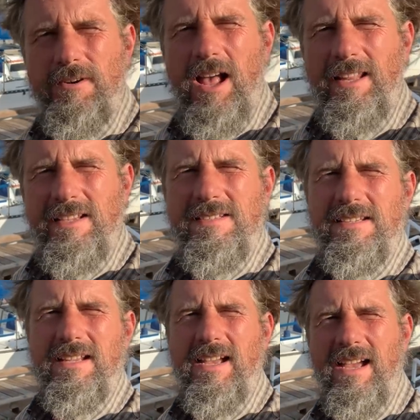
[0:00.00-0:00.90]
Raleighs.
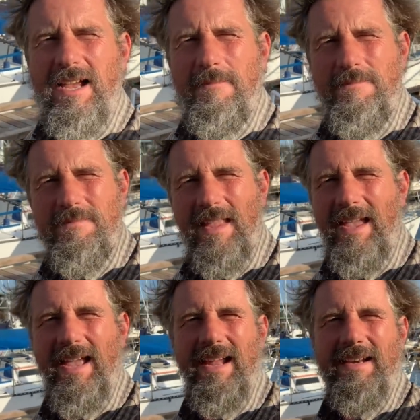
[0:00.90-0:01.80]
Um,
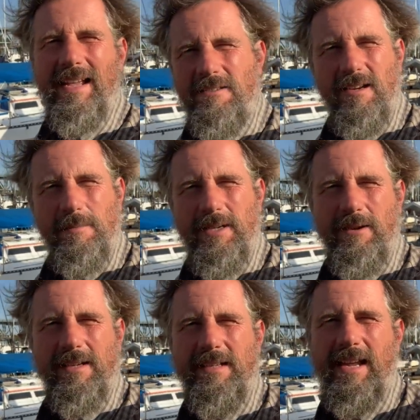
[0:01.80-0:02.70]
and that's going to be a
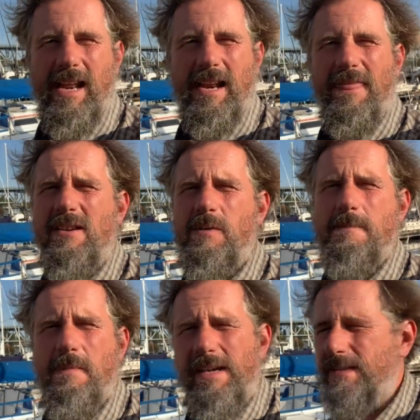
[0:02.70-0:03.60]
great day. And I think we
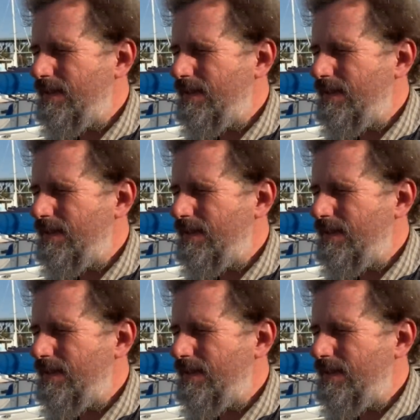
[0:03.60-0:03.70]
might